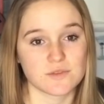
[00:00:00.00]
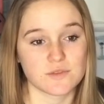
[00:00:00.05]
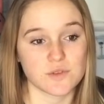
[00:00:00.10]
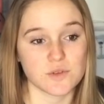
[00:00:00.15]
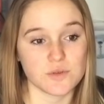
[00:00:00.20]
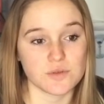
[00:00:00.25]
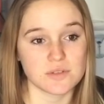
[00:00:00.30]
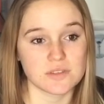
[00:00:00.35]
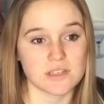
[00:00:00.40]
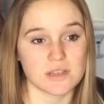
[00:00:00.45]

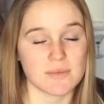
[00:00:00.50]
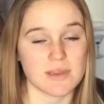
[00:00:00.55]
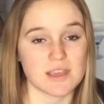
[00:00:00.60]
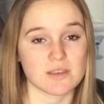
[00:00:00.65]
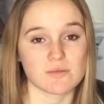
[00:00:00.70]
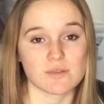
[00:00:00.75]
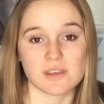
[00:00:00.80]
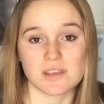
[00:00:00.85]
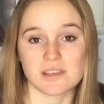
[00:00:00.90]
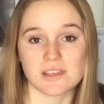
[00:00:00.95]
food to
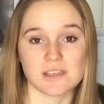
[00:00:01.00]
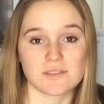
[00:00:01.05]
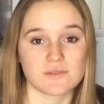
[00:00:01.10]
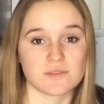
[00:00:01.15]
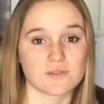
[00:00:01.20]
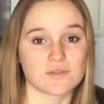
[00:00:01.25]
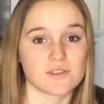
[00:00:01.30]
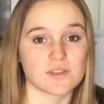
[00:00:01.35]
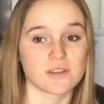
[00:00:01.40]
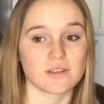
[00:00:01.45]
make me
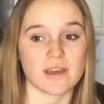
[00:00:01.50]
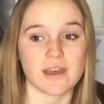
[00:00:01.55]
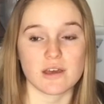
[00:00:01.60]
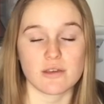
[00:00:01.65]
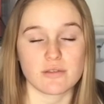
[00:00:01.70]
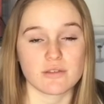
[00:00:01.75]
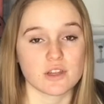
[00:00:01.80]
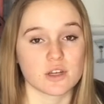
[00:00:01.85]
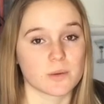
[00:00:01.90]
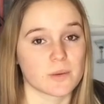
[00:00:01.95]
even feel
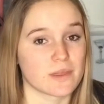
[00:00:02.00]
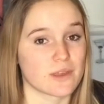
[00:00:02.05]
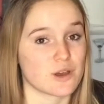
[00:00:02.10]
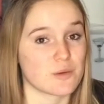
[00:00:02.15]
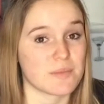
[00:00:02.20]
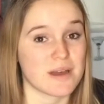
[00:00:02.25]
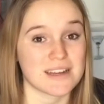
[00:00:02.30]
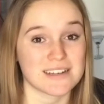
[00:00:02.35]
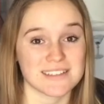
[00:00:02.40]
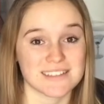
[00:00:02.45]
healthier
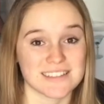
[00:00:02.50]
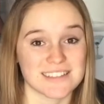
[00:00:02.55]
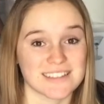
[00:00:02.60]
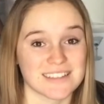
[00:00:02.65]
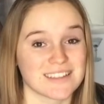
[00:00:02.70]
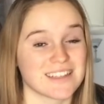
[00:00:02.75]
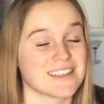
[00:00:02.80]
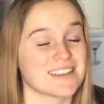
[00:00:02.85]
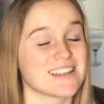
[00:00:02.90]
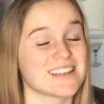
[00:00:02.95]
without medicine.
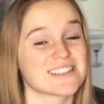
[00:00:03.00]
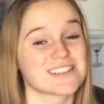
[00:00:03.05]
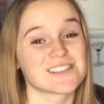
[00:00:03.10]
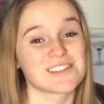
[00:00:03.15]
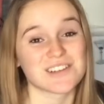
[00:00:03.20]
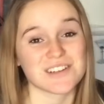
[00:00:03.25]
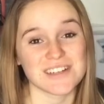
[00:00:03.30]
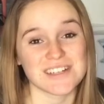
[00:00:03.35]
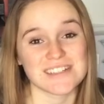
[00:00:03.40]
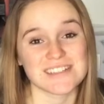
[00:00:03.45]
Like, that's
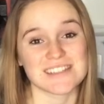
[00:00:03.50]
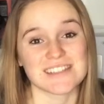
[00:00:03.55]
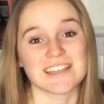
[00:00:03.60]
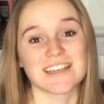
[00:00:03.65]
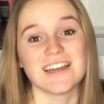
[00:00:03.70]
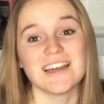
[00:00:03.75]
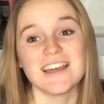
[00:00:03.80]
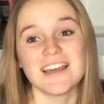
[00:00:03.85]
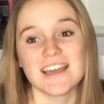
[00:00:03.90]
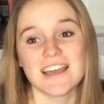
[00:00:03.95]

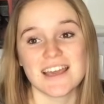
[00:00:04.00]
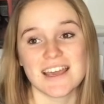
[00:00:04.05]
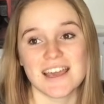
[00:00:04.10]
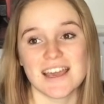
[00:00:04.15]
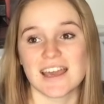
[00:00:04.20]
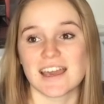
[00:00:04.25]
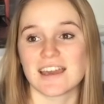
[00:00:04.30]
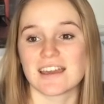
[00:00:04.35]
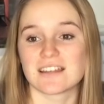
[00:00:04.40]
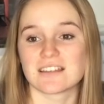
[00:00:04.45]
crazy.
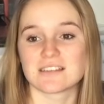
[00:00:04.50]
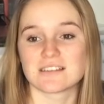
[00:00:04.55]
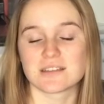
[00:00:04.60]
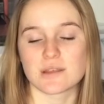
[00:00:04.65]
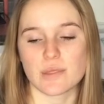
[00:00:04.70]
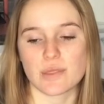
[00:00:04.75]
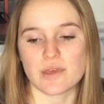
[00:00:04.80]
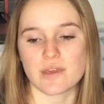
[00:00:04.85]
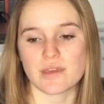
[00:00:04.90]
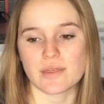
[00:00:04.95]
And to
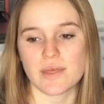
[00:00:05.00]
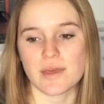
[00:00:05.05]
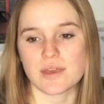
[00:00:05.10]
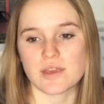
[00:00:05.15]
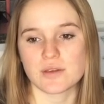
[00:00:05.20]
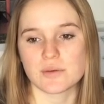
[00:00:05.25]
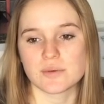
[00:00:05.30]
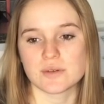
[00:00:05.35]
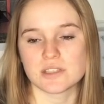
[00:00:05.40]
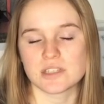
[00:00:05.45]
think that
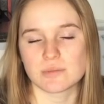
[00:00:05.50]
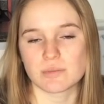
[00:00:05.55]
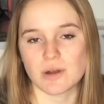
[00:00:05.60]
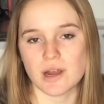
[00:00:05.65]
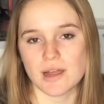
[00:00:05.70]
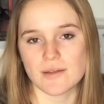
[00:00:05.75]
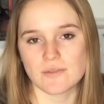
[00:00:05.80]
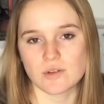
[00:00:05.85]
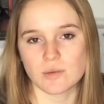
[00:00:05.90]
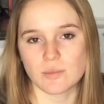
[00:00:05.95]
you would
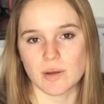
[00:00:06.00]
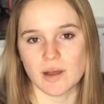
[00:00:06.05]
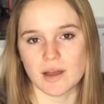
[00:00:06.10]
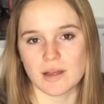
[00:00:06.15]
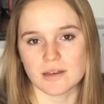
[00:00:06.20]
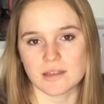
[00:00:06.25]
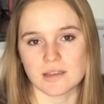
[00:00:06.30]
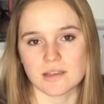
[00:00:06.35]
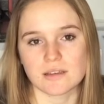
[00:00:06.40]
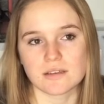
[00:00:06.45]
deprive your
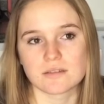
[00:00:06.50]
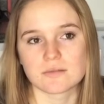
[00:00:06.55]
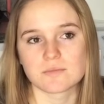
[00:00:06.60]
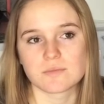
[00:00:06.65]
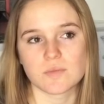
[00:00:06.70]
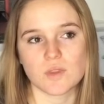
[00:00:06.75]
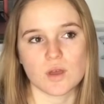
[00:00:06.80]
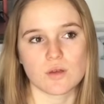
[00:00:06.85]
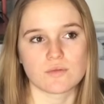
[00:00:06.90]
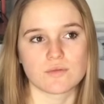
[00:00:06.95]
body
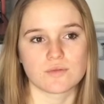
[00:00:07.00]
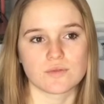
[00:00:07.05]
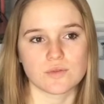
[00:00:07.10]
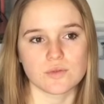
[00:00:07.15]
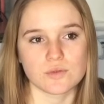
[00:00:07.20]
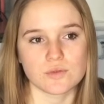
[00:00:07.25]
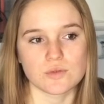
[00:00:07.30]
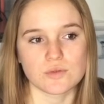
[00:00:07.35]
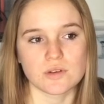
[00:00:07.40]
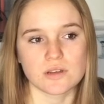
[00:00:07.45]
of
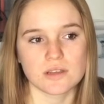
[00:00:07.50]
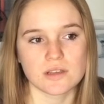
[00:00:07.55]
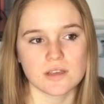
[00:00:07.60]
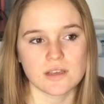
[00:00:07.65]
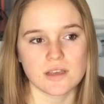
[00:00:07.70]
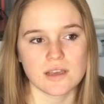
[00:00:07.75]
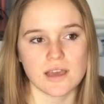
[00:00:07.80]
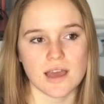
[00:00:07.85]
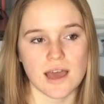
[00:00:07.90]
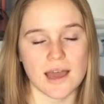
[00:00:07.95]
food.
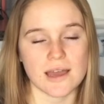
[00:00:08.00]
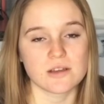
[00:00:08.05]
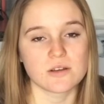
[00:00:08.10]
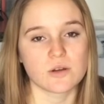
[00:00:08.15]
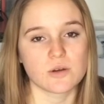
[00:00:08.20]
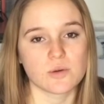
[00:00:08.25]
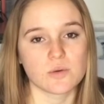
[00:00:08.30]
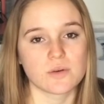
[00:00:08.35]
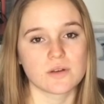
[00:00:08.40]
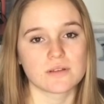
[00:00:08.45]
I
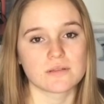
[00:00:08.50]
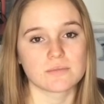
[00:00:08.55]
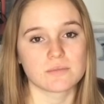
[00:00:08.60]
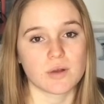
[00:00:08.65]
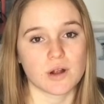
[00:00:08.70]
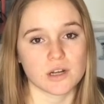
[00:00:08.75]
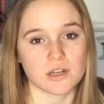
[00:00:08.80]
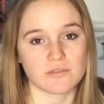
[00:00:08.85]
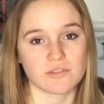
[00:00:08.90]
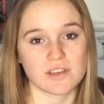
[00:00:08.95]
know
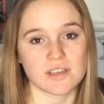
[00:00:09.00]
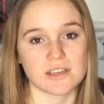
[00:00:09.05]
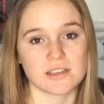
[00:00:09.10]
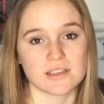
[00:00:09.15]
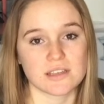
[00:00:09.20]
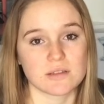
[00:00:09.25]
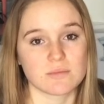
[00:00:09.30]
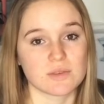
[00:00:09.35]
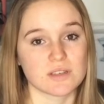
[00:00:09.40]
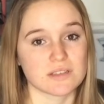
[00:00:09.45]
part of it
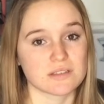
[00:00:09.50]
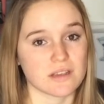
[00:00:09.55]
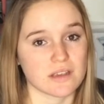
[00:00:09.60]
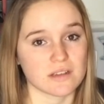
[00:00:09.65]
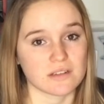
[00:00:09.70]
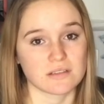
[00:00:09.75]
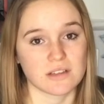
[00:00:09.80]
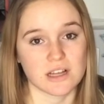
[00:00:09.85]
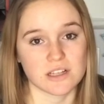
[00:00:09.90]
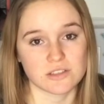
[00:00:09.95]
can be
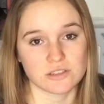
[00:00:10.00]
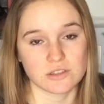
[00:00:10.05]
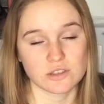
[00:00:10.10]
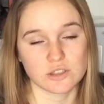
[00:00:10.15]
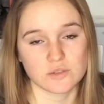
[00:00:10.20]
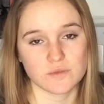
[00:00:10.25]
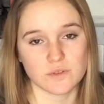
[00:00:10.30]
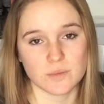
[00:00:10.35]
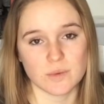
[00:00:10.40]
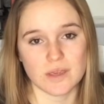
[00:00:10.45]

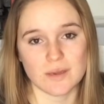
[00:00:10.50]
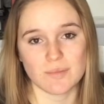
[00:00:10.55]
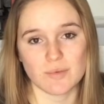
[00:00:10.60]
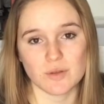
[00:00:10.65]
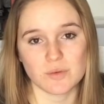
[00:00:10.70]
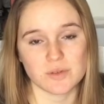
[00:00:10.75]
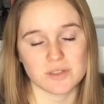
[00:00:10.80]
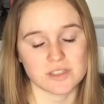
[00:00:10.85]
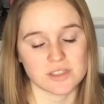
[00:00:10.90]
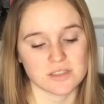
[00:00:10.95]
psychological for
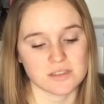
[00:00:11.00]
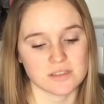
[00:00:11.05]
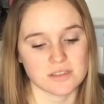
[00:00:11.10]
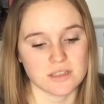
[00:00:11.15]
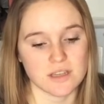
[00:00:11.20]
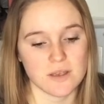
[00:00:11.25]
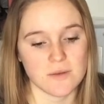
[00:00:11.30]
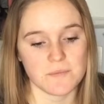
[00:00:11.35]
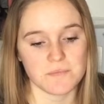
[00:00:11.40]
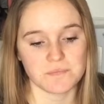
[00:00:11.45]
people, which
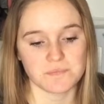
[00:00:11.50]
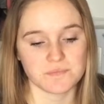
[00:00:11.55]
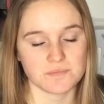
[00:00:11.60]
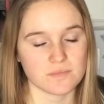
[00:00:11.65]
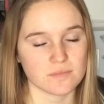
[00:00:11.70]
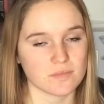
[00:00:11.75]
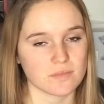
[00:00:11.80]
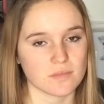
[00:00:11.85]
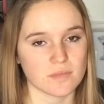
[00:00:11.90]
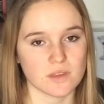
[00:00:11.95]
is
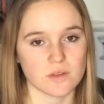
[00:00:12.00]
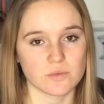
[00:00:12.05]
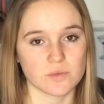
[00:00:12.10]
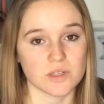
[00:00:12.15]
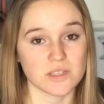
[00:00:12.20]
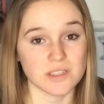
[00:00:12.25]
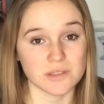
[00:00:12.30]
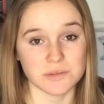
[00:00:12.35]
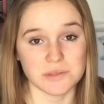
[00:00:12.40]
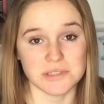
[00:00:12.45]

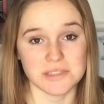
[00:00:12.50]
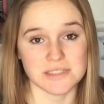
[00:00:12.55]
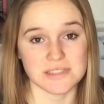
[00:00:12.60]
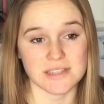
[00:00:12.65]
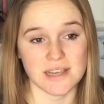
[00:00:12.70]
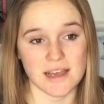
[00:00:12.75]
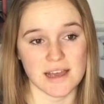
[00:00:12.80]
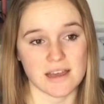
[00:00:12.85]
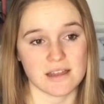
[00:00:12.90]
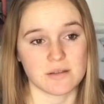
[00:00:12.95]
really, really
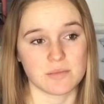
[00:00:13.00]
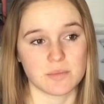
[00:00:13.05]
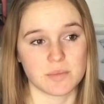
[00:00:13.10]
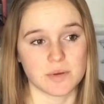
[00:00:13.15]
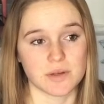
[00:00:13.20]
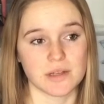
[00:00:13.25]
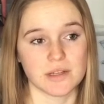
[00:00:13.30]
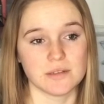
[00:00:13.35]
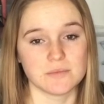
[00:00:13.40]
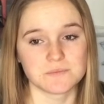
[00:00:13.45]
sad,
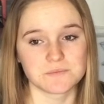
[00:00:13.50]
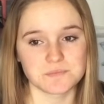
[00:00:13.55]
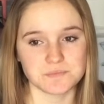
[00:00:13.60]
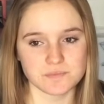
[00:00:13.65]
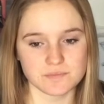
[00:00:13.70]
but